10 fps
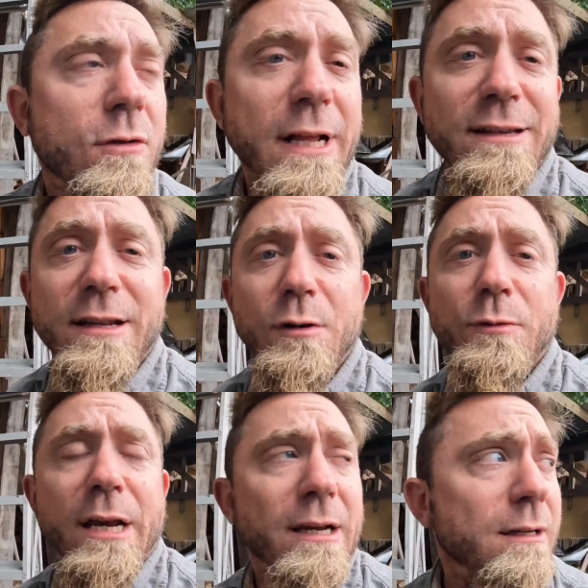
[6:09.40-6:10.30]
last night it
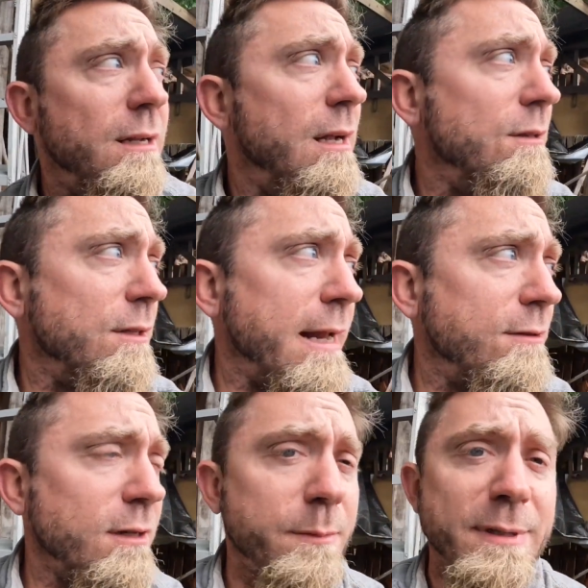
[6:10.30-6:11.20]
rained. Today
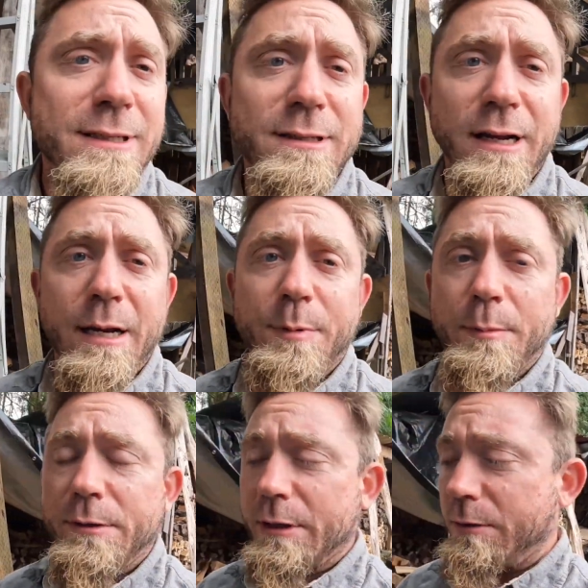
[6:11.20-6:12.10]
it's going to be sunny,
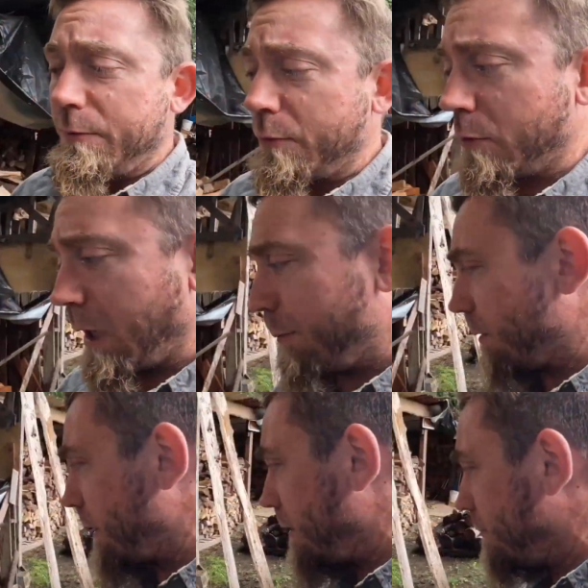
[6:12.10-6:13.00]
probably 64, I
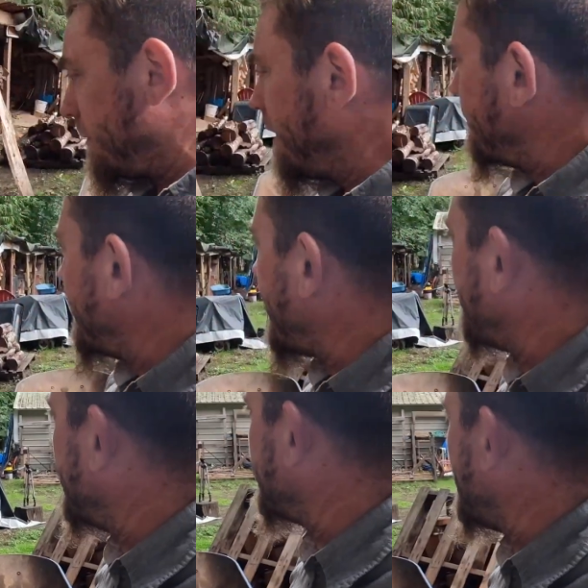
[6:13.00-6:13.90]
believe. Right
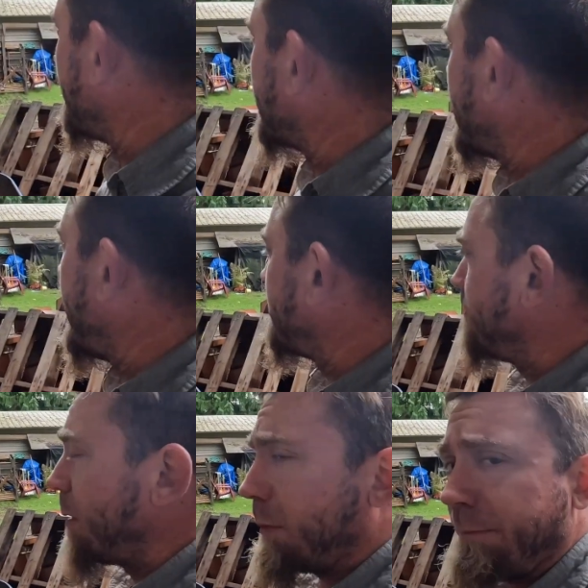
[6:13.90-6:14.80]
now it's overcast
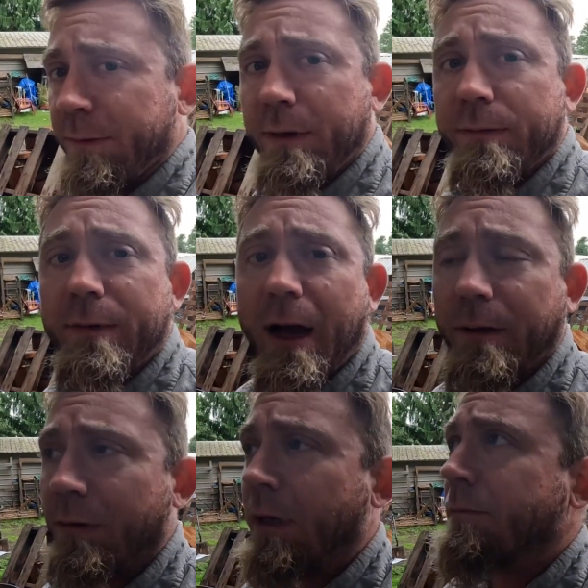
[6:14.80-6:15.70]
and probably
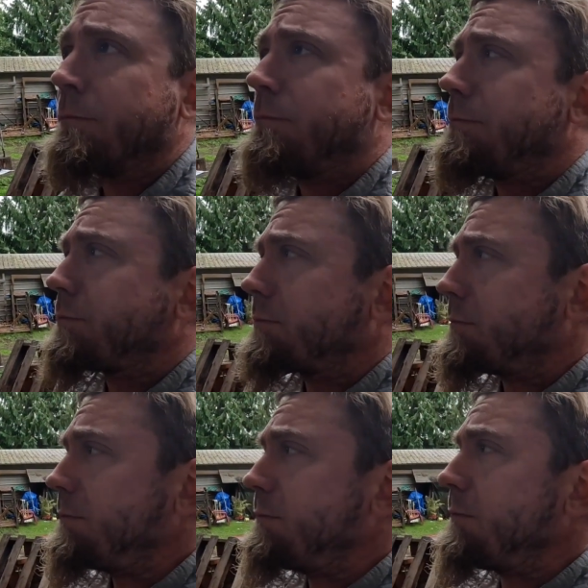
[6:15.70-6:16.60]
55.
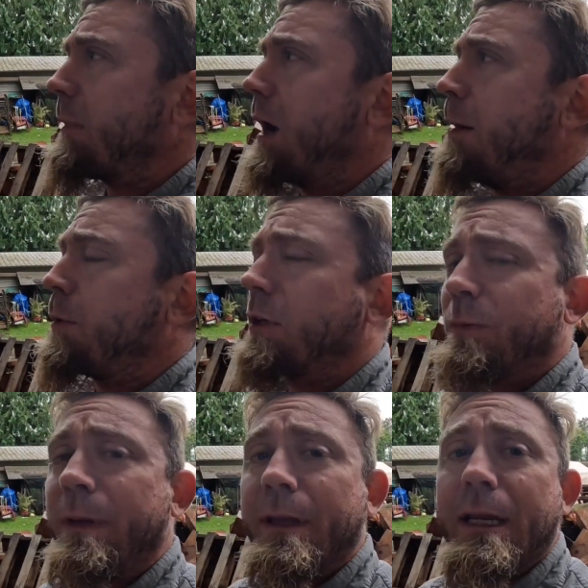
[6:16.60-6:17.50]
I'm going to
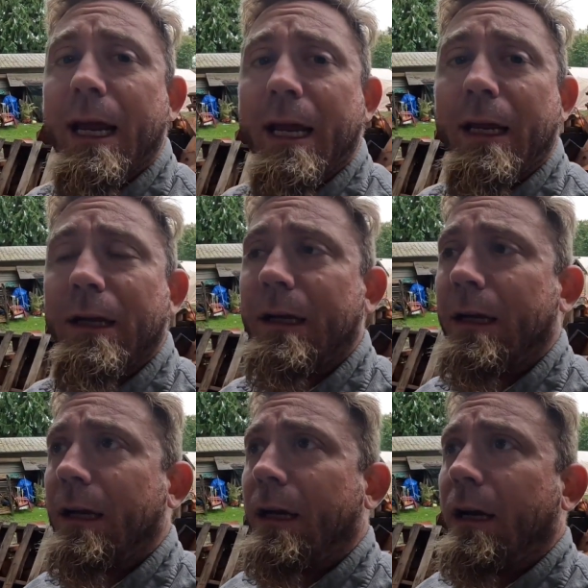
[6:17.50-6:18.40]
spend the day
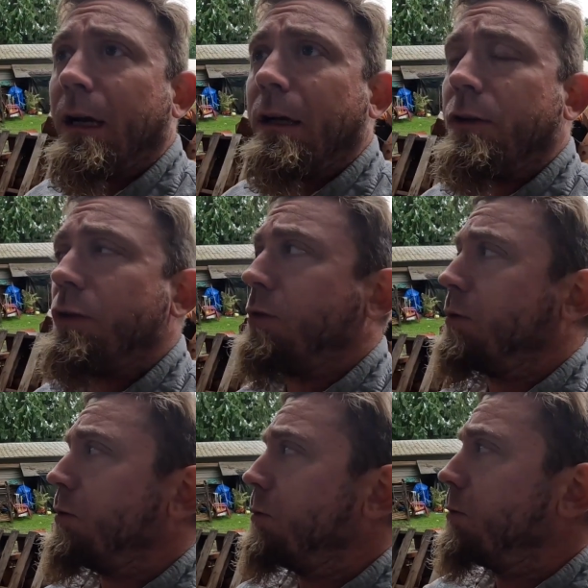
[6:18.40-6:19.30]

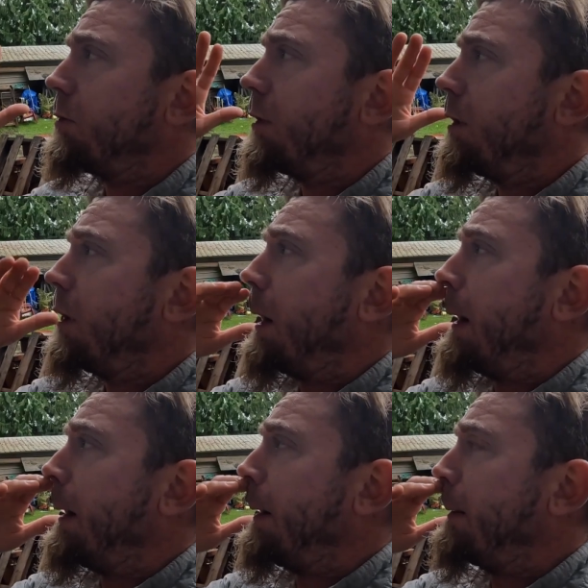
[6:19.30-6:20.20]
to
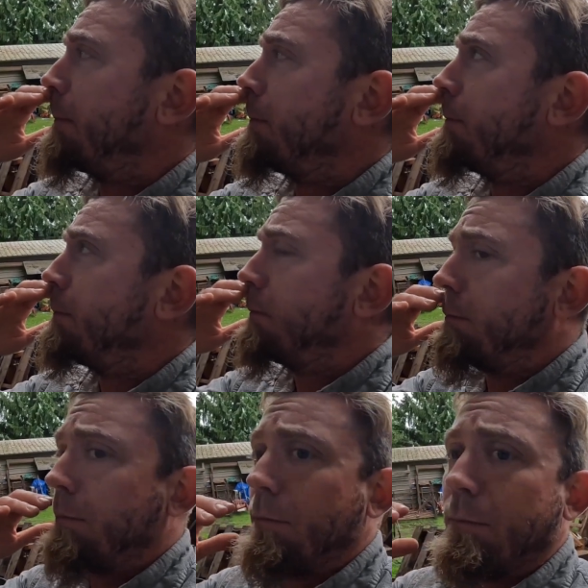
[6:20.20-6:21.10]

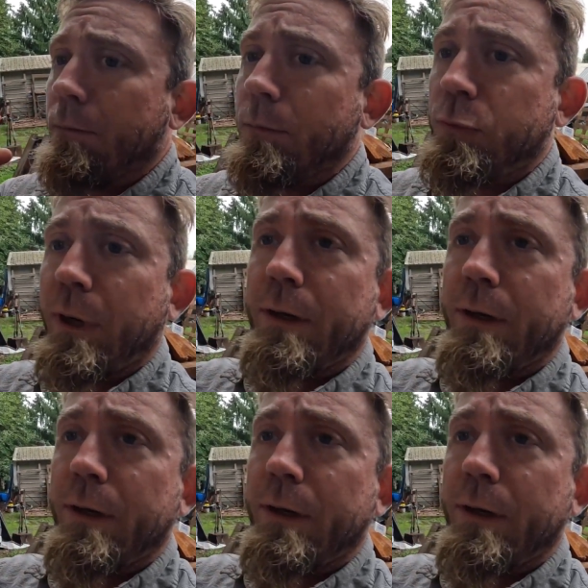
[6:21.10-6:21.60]
try